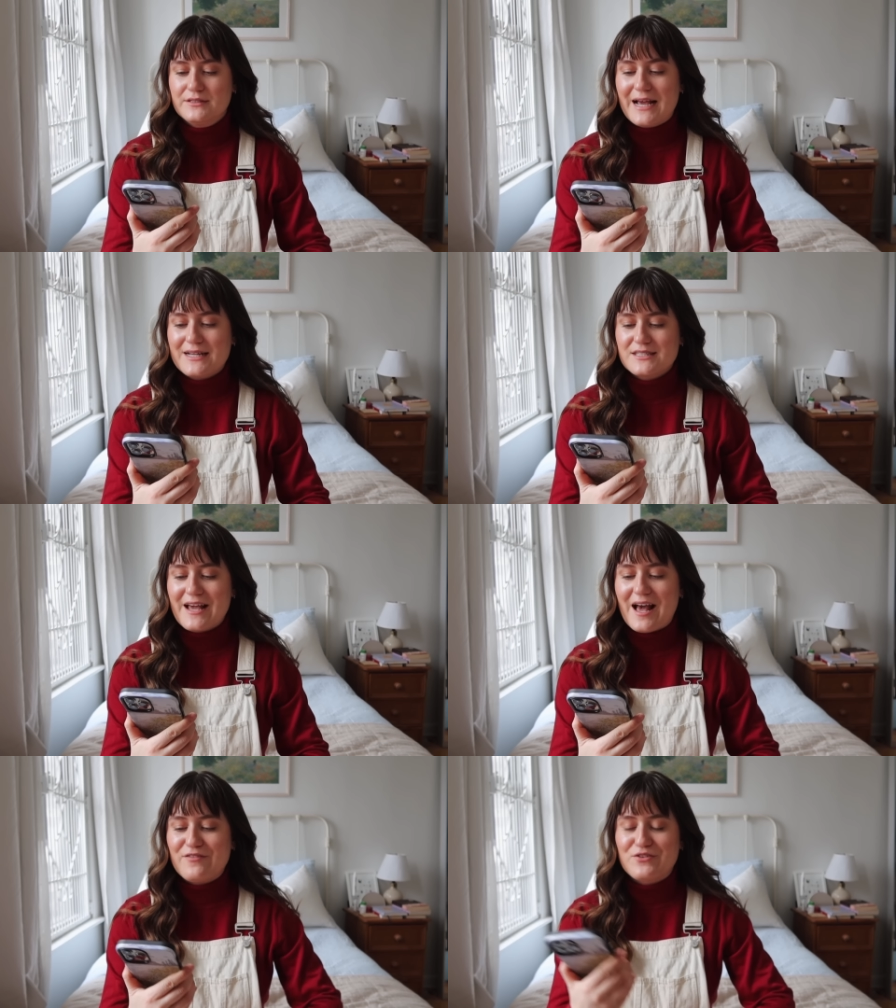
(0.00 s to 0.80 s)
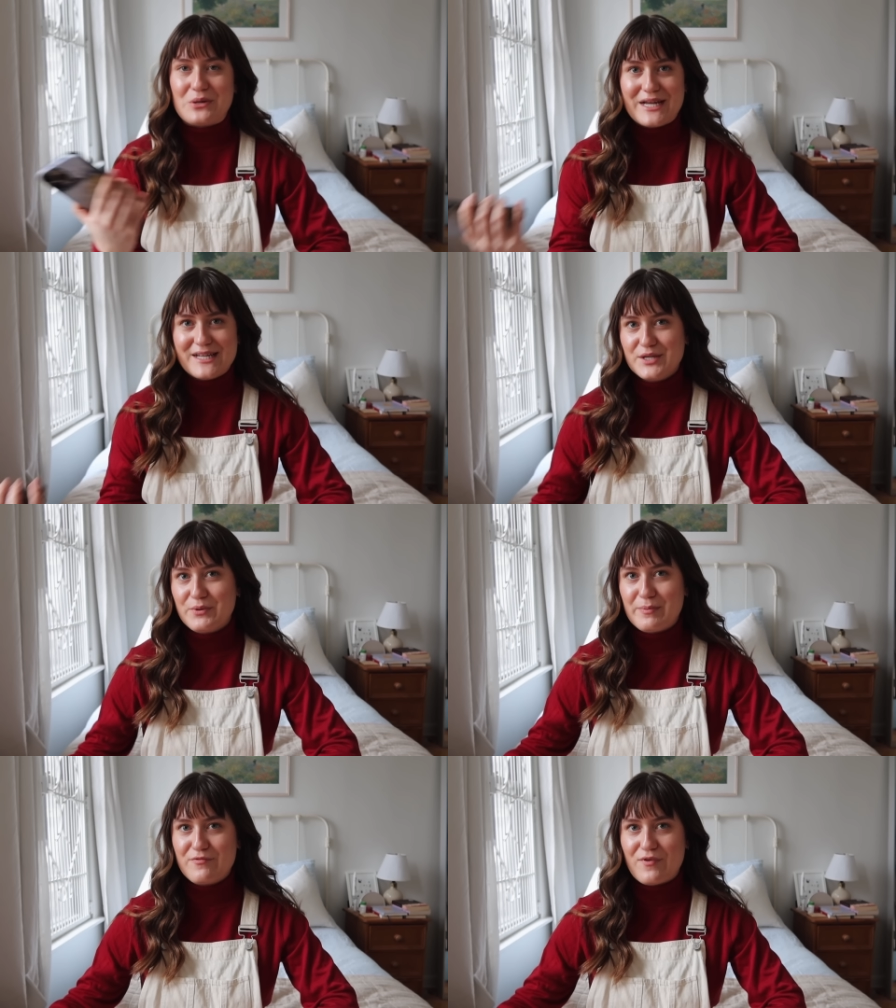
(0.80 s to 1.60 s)
Next, I have go dancing
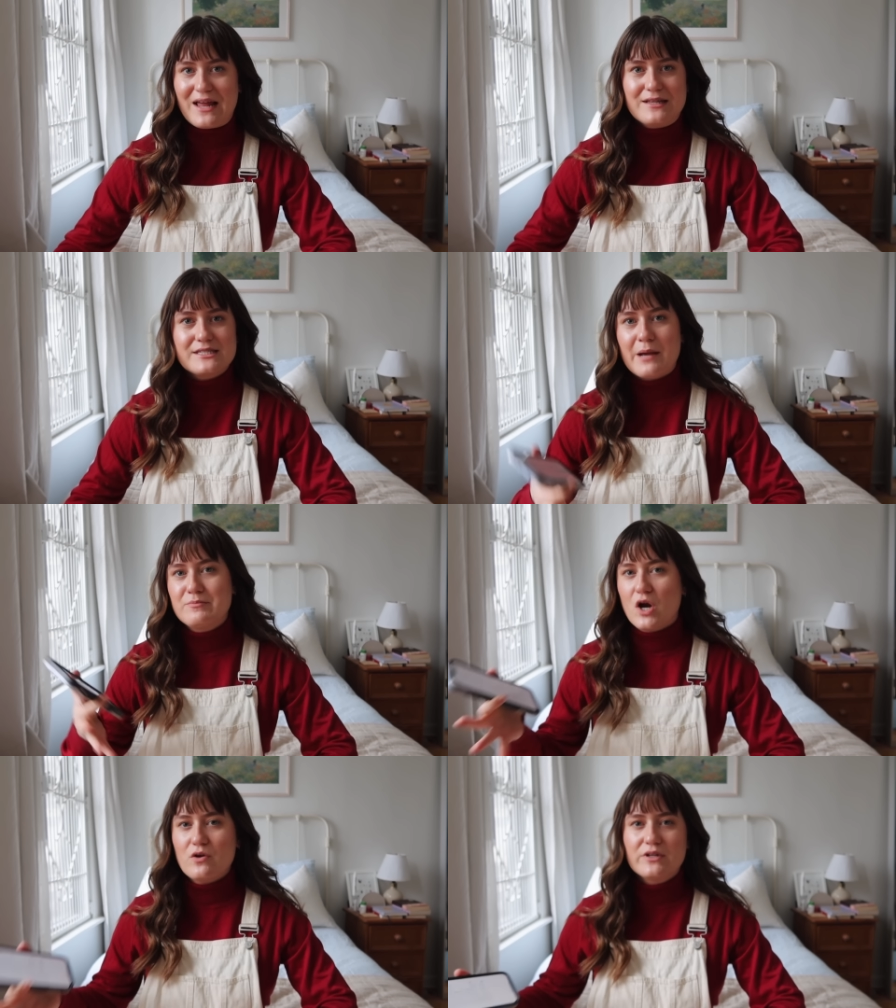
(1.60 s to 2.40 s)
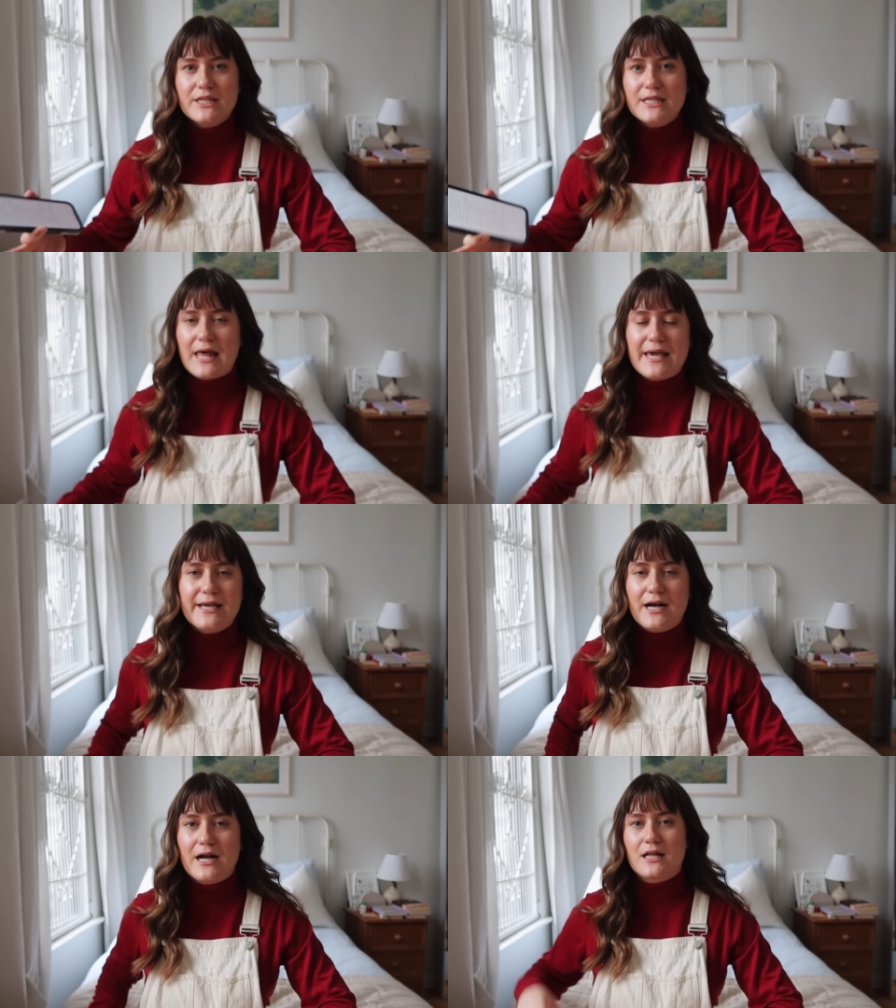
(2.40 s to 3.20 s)
with my friends. I'm not really
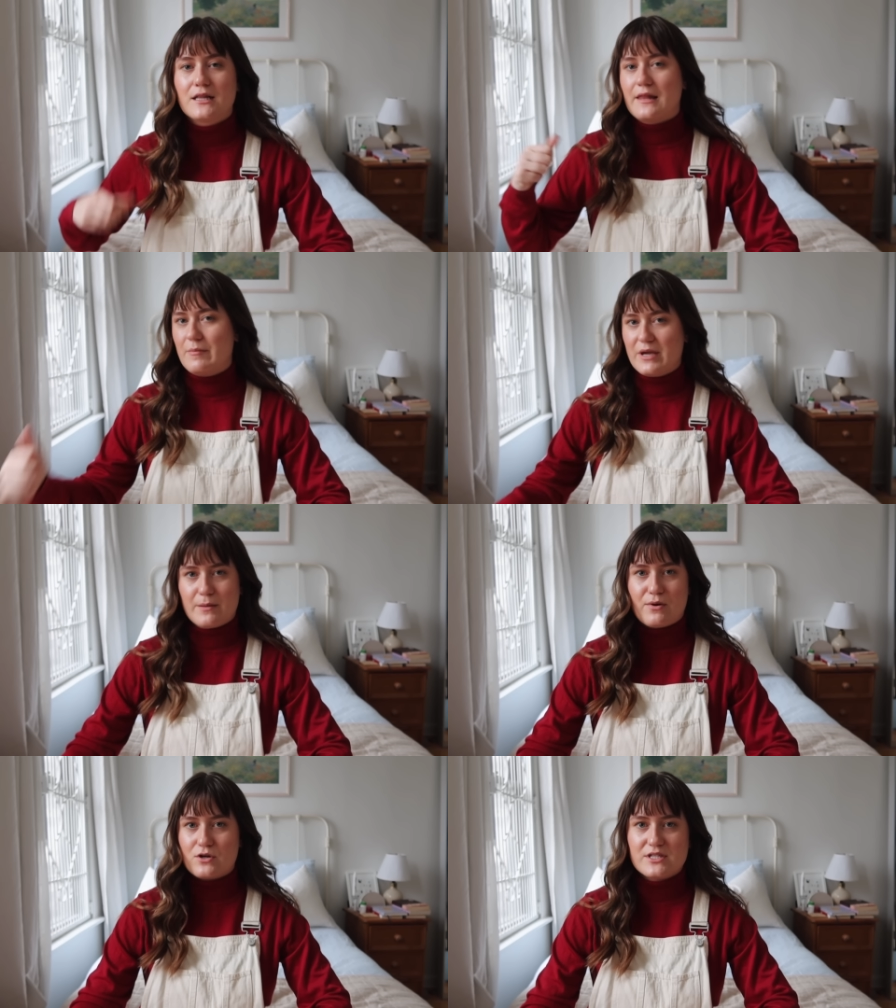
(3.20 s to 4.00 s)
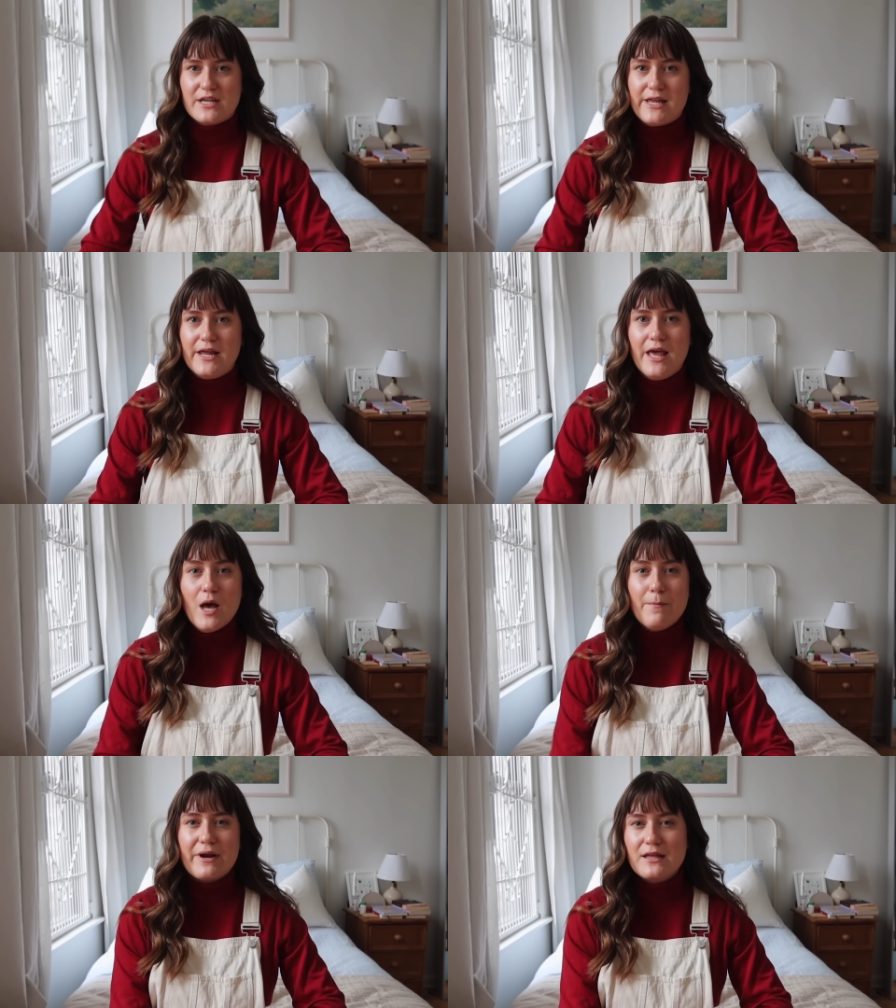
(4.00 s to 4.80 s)
like a clubbing person,
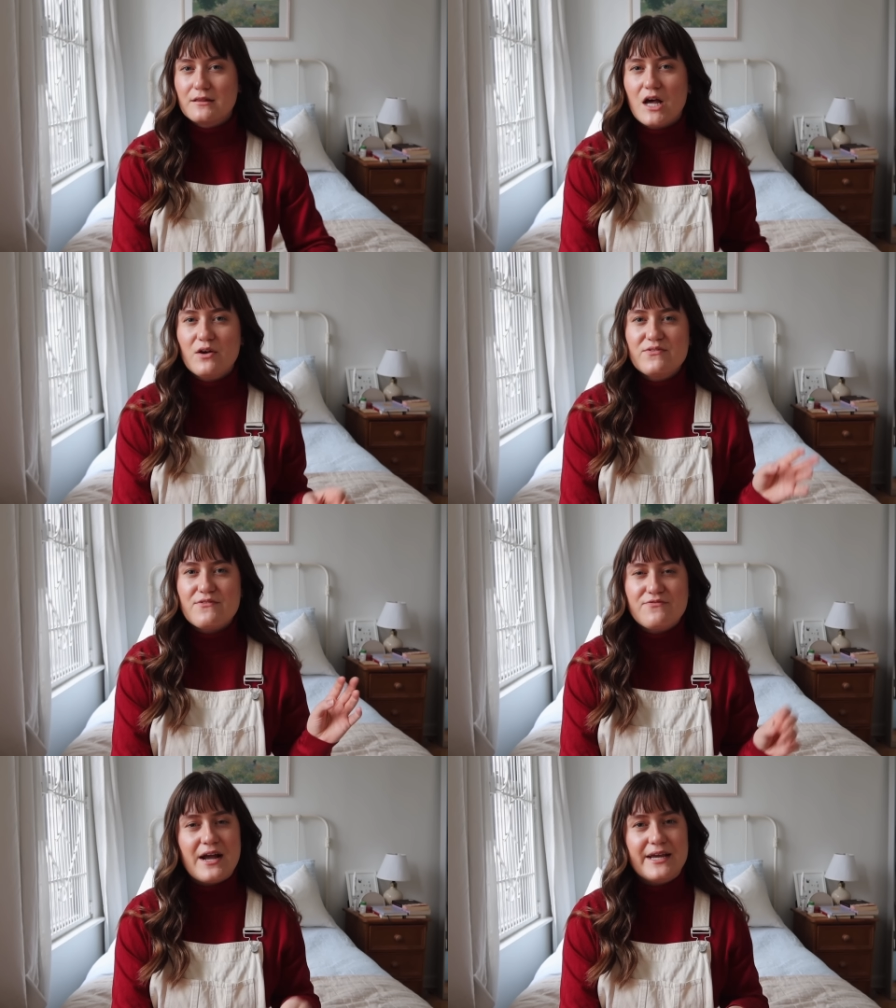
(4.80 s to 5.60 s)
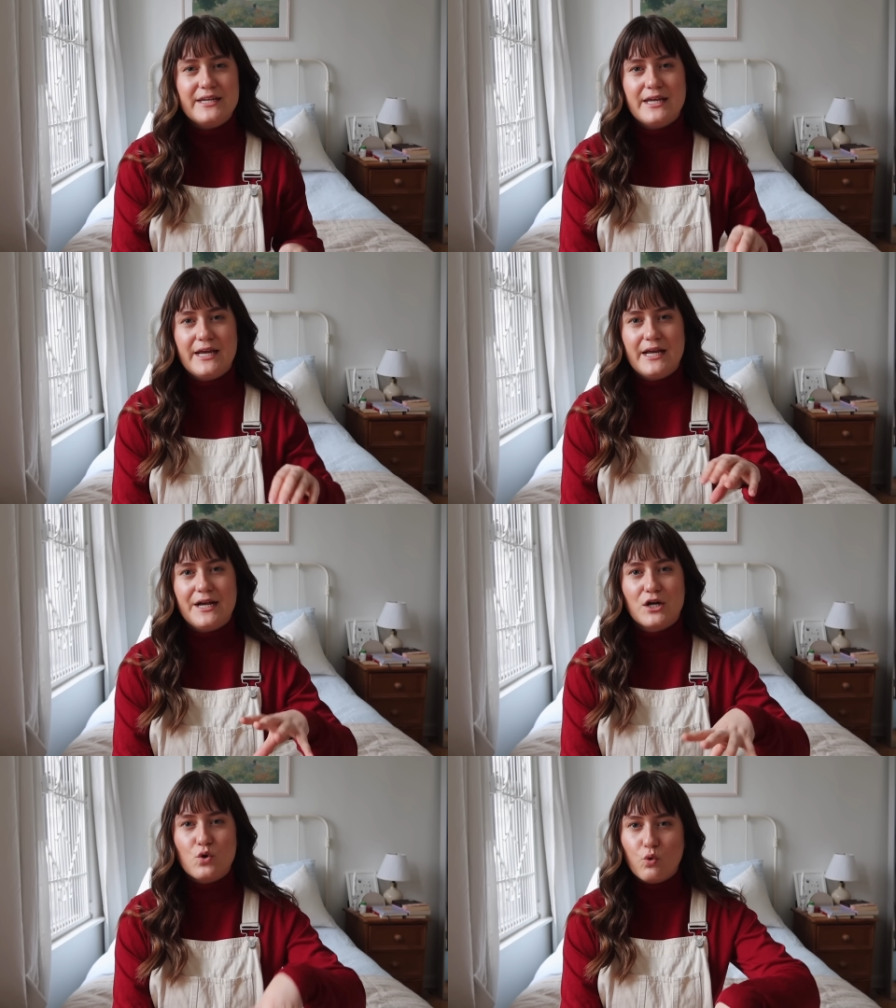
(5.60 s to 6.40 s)
but I love finding
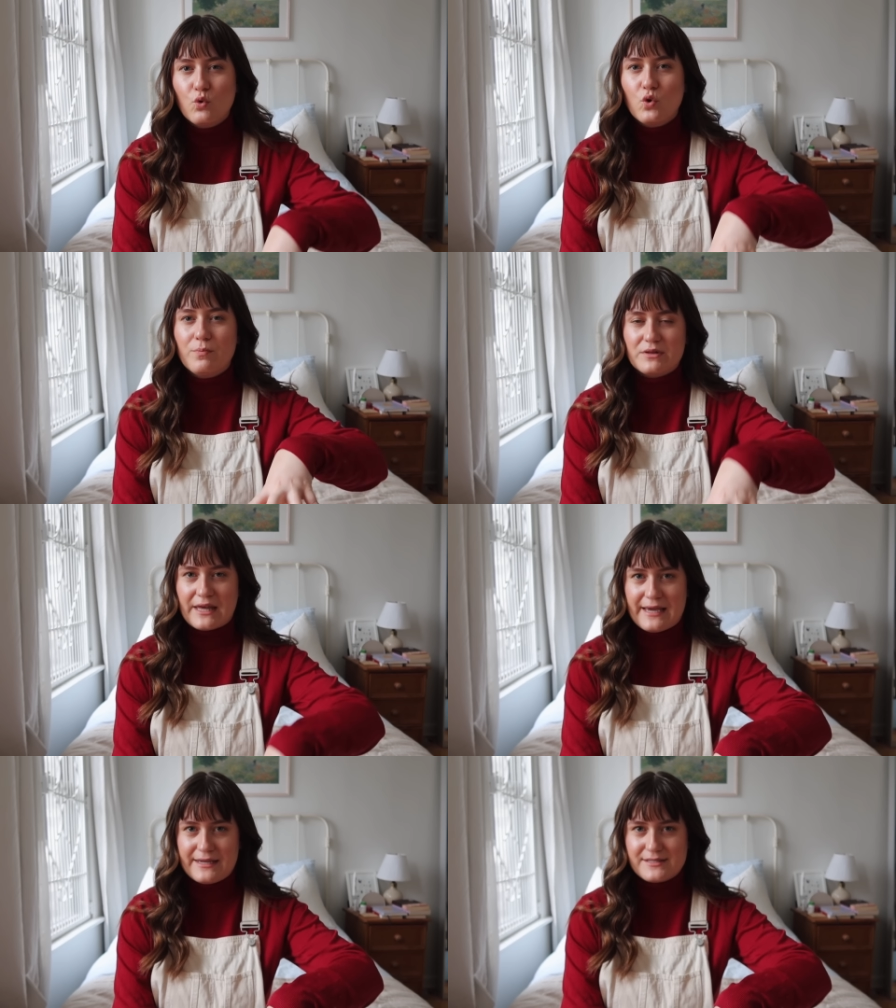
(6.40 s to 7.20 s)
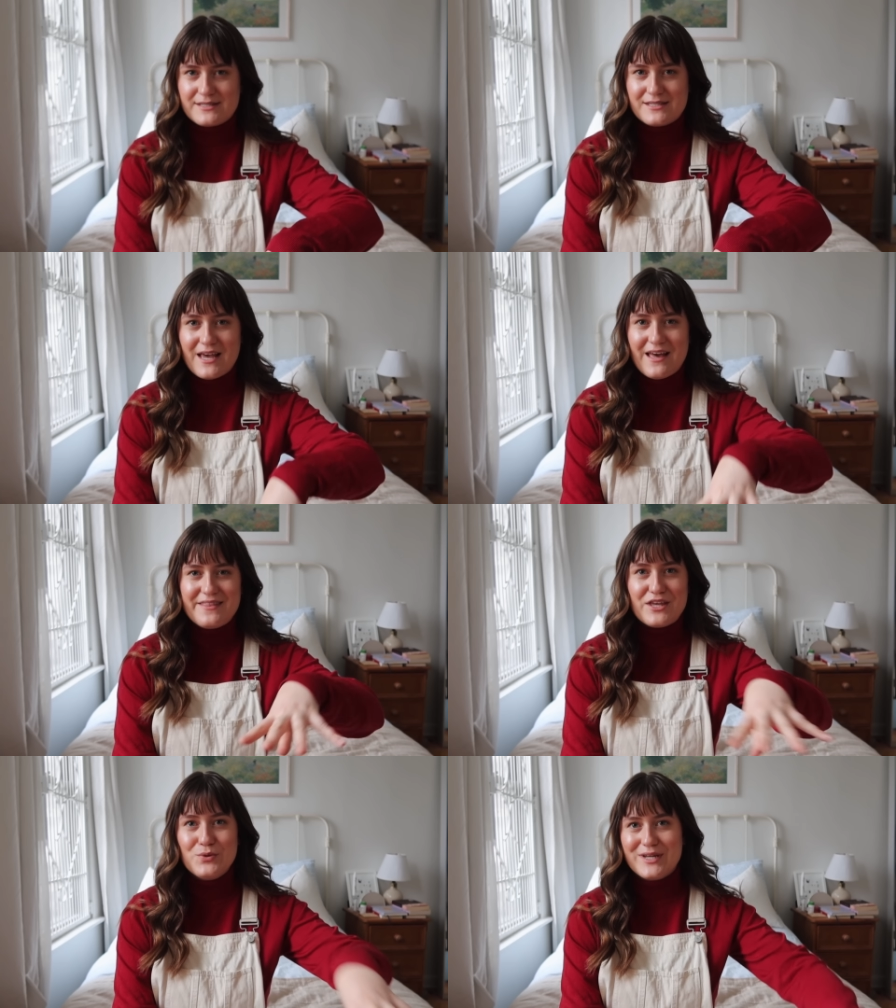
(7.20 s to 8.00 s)
a cool place
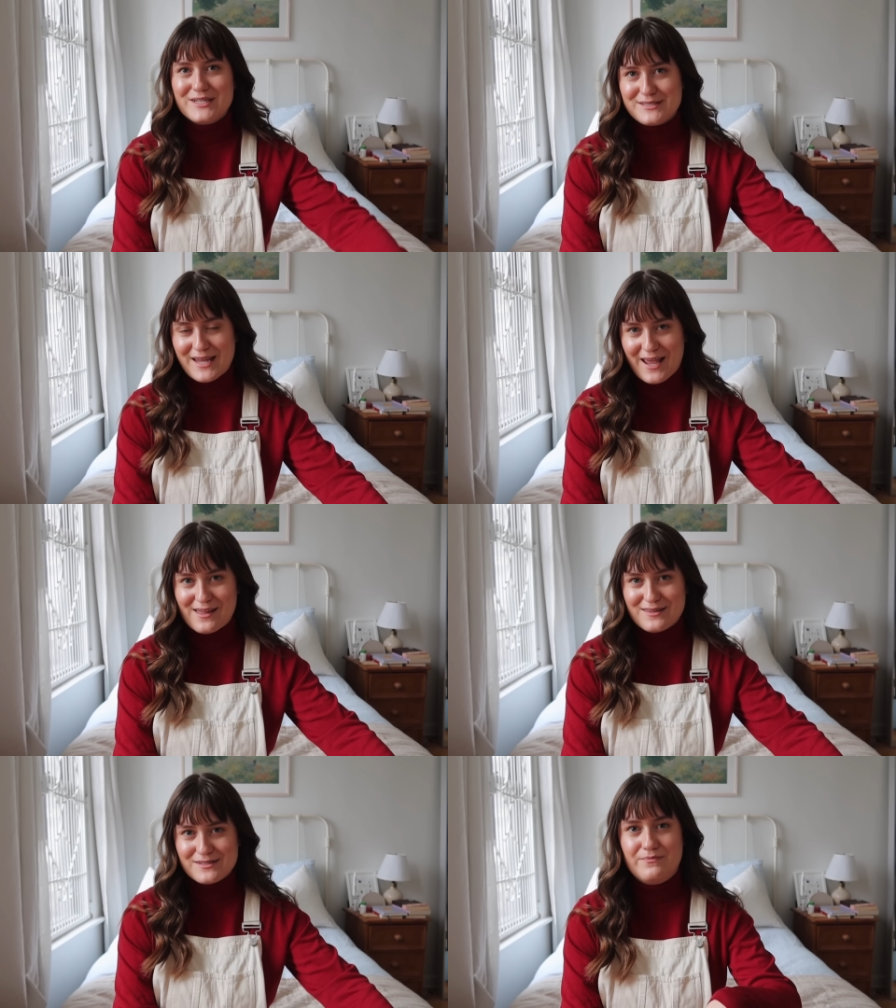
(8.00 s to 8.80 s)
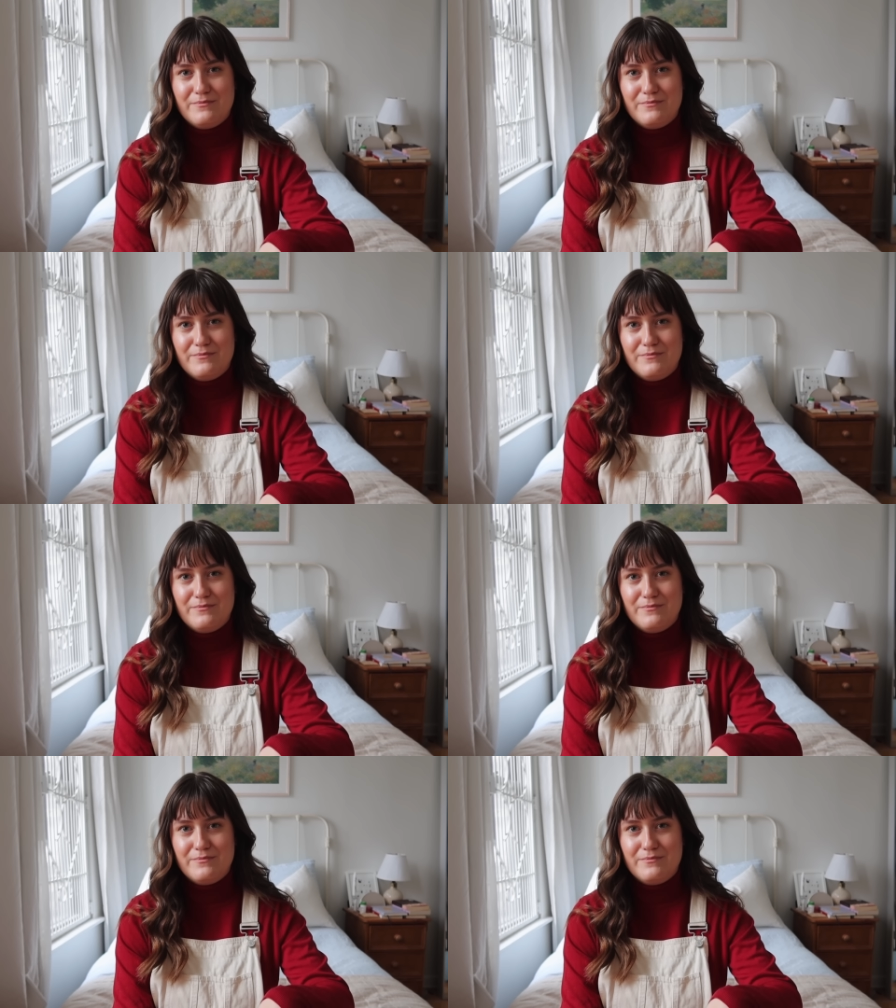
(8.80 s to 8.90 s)
that you can dance.